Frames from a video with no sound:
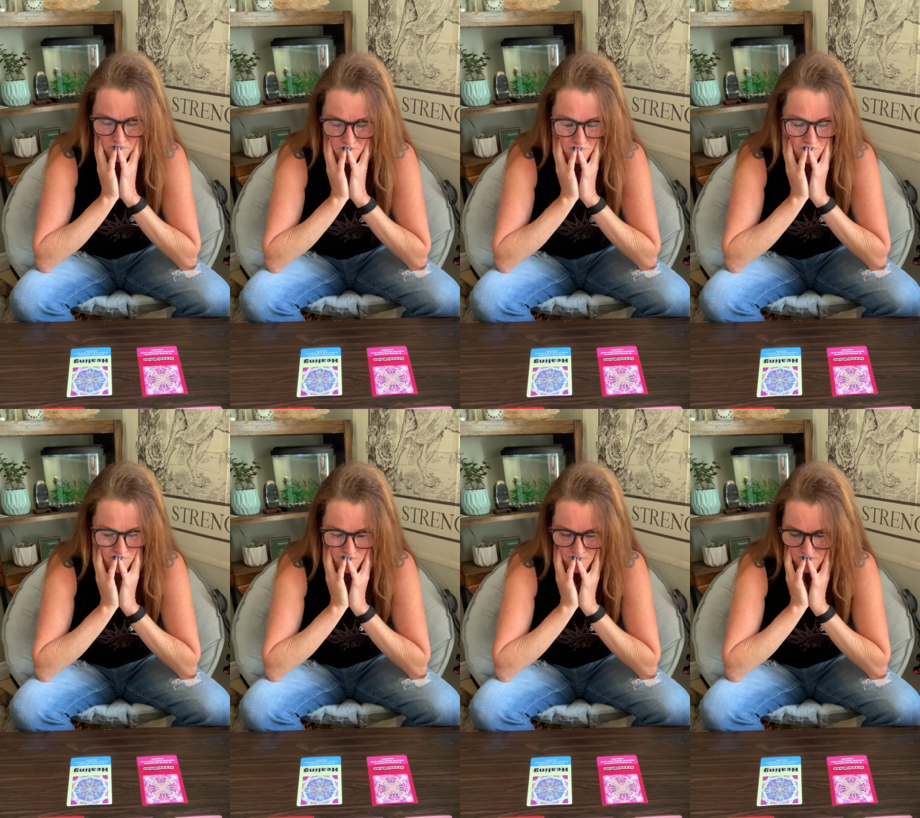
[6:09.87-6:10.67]

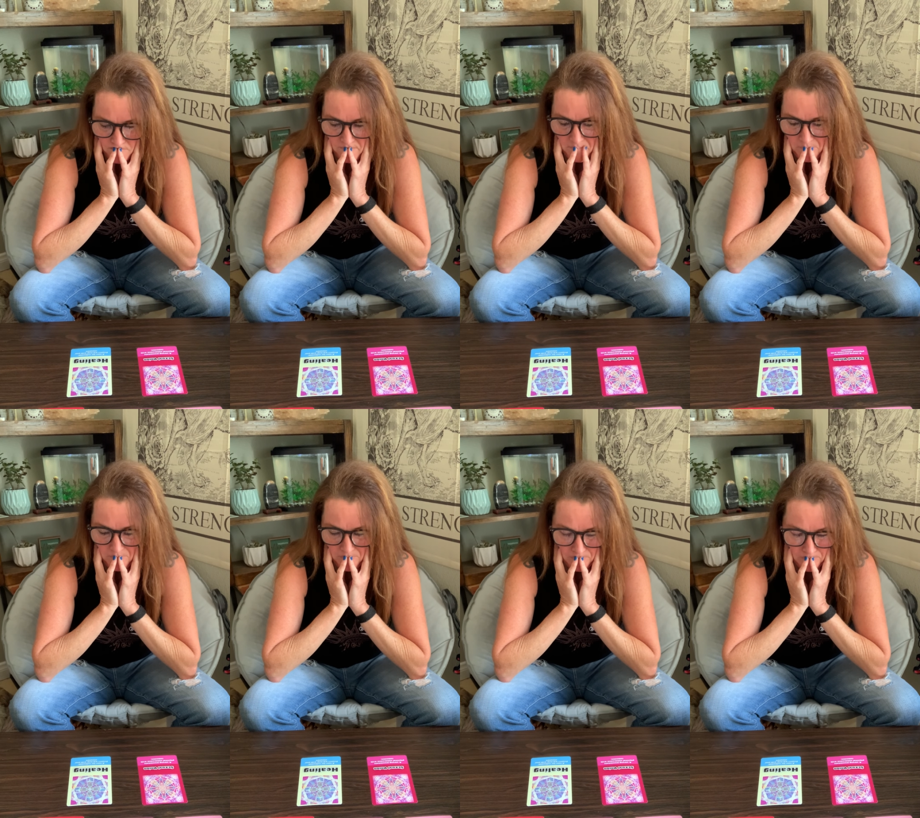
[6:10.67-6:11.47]

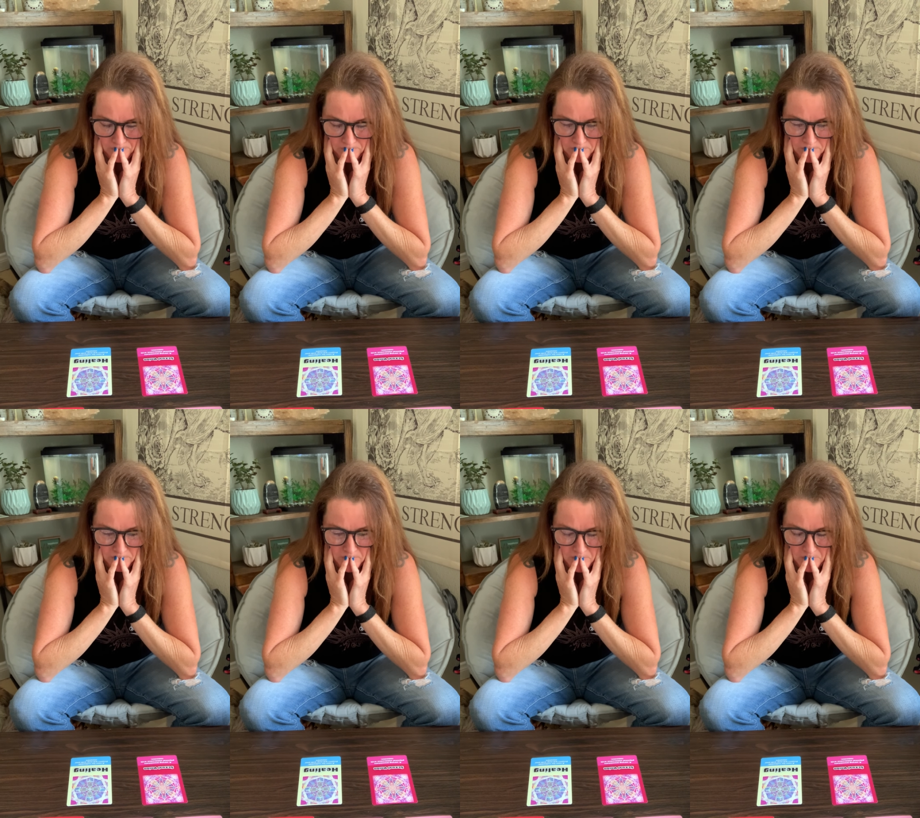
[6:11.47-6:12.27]

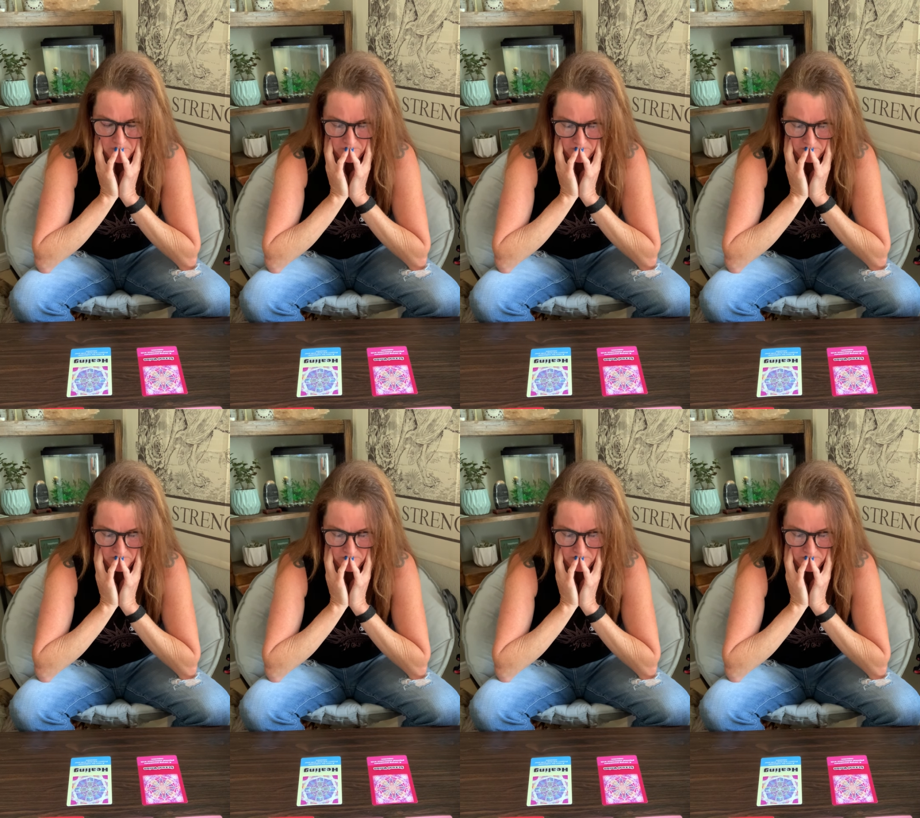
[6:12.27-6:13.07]

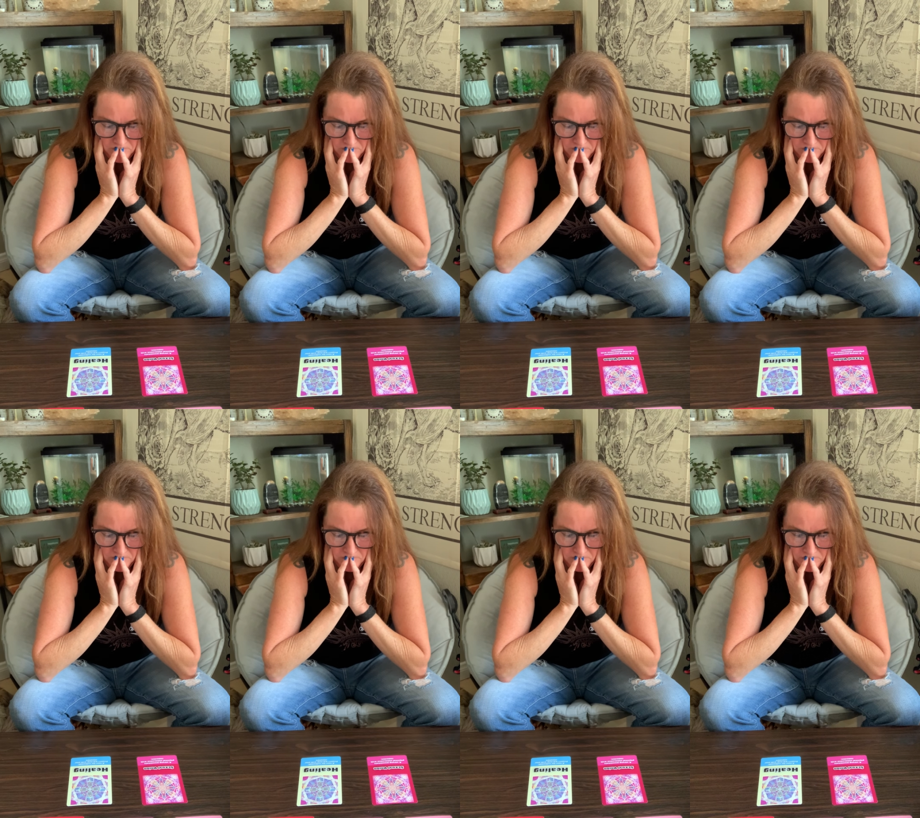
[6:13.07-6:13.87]

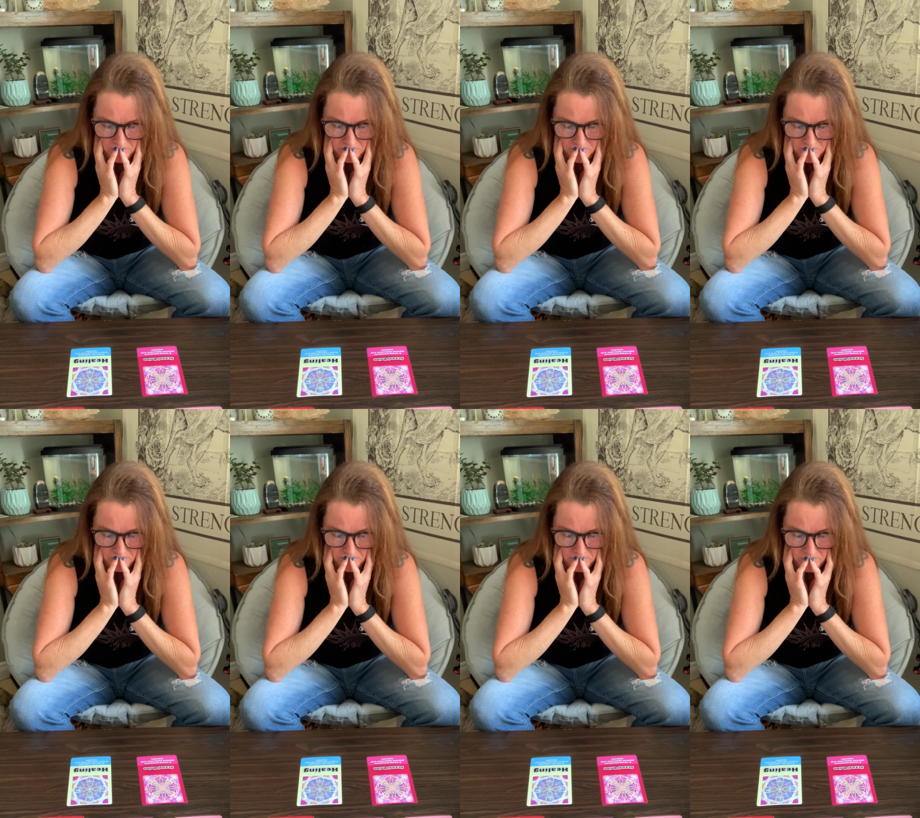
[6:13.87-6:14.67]

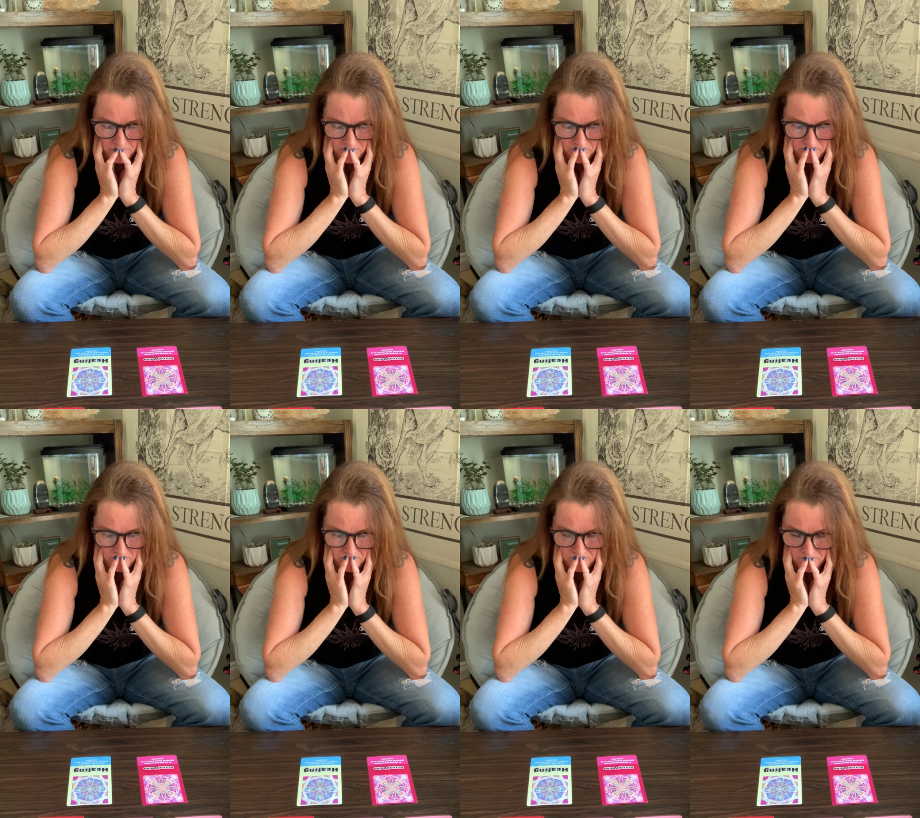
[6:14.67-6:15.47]

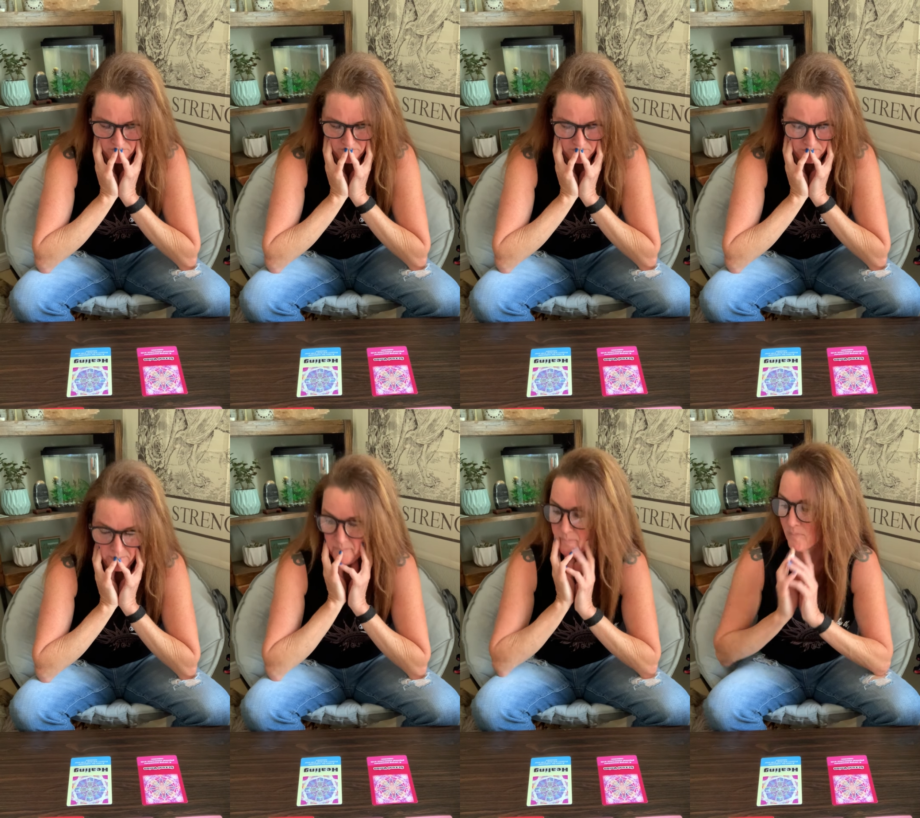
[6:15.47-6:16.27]

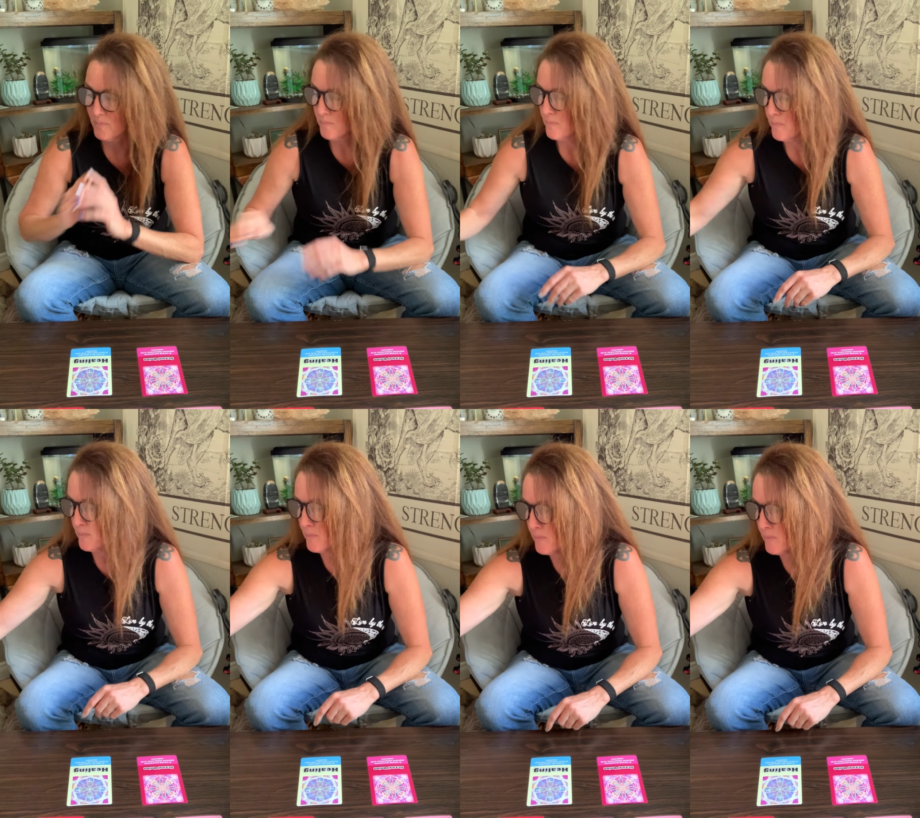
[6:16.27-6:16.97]
Nothing is said.